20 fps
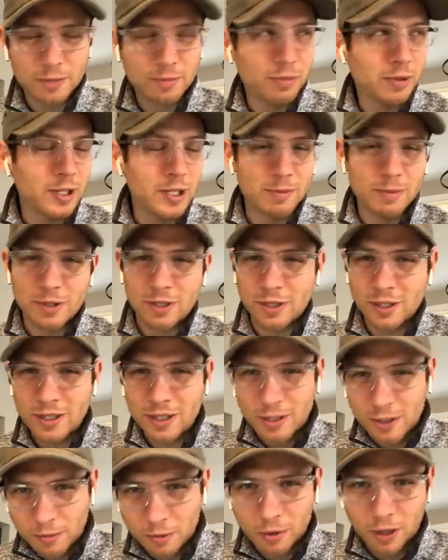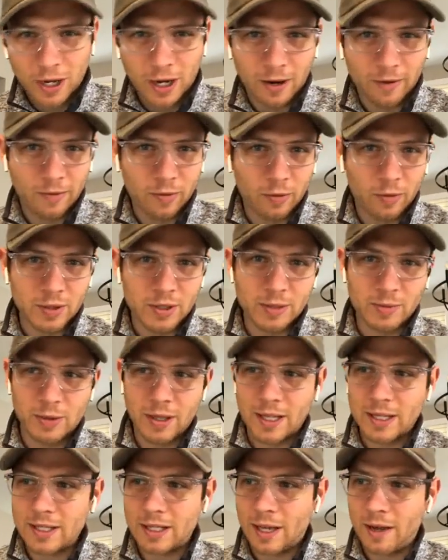Please be super careful with some of
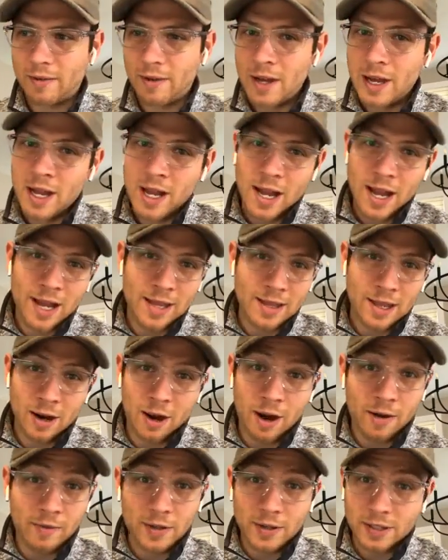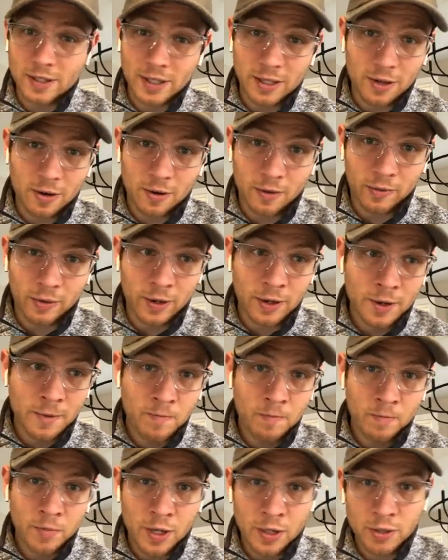that stuff. And then obviously COVID.
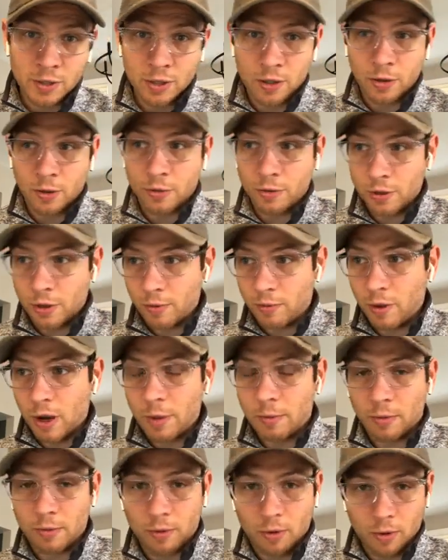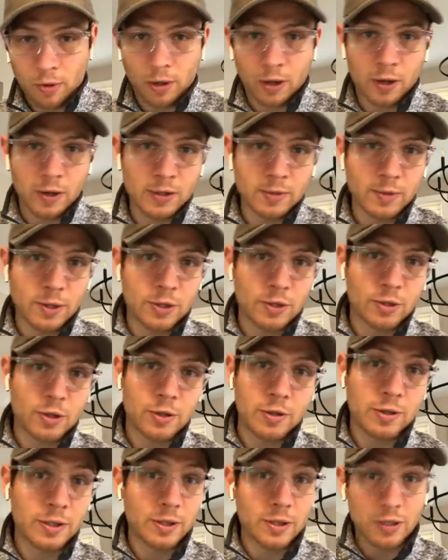Make sure you're going through your proper protocols. Make sure you're
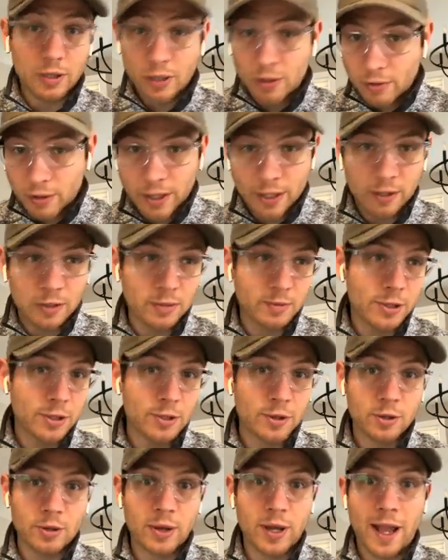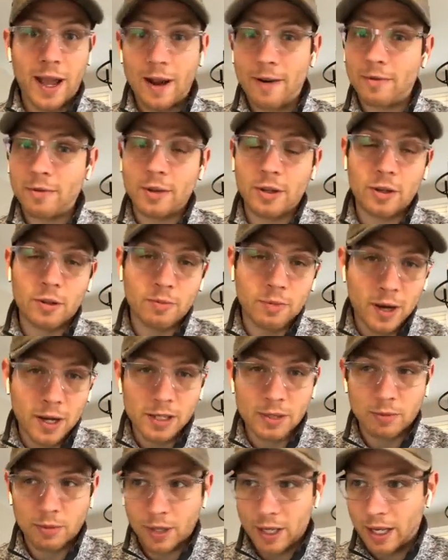using the screeners. Make sure you're doing everything you
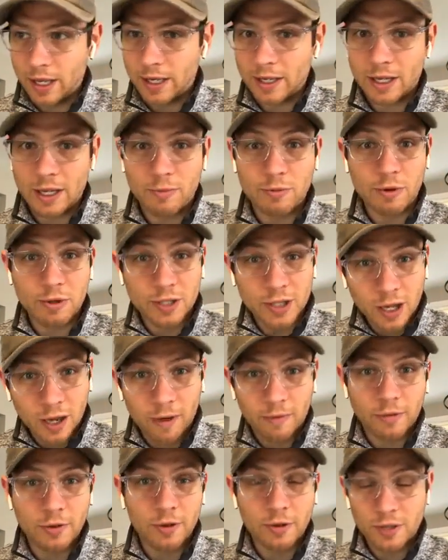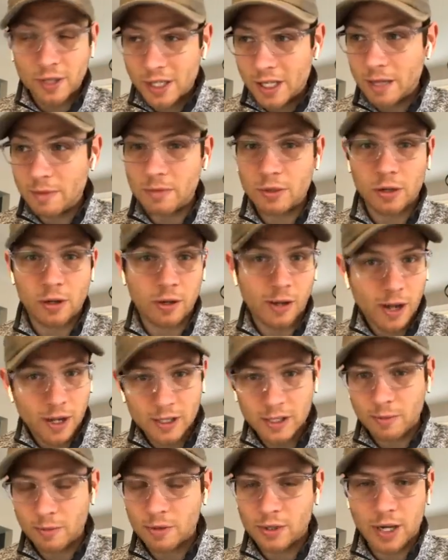possibly can to keep yourself and your teams and your
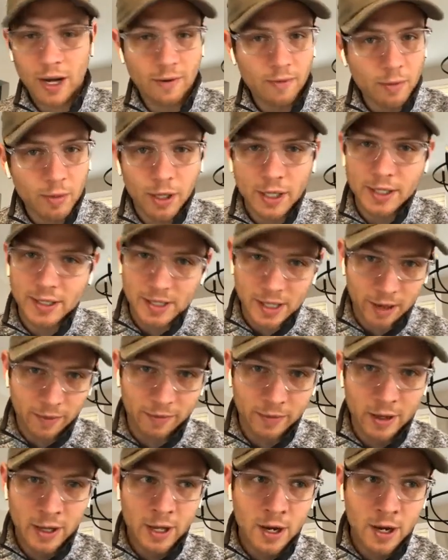customers and everybody safe.